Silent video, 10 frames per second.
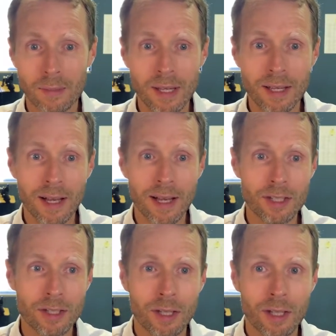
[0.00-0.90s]

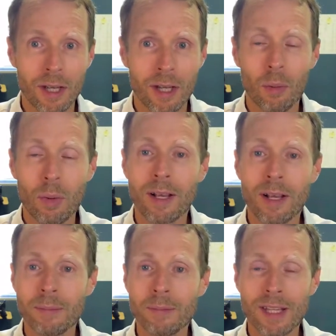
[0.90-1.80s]
Because when it
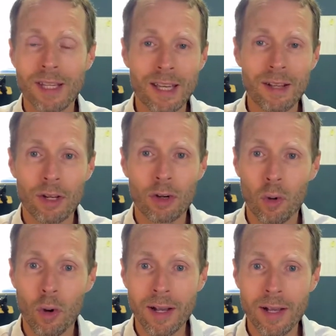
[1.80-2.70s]
comes to healing
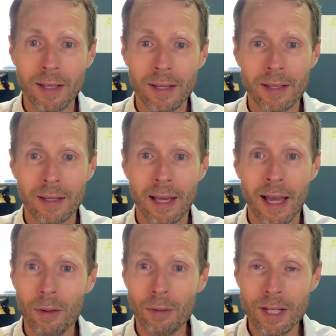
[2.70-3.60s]
chronic
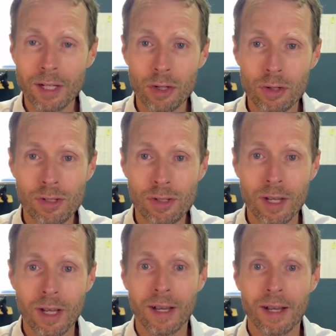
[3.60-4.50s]
health issues,
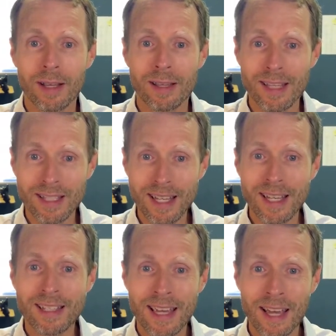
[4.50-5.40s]
the
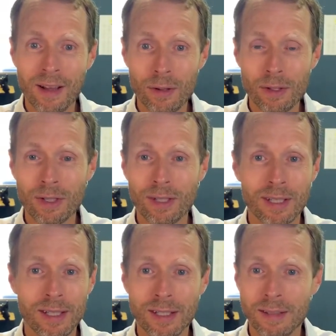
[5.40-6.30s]
details
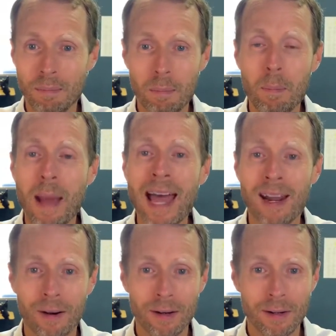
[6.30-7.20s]
matter.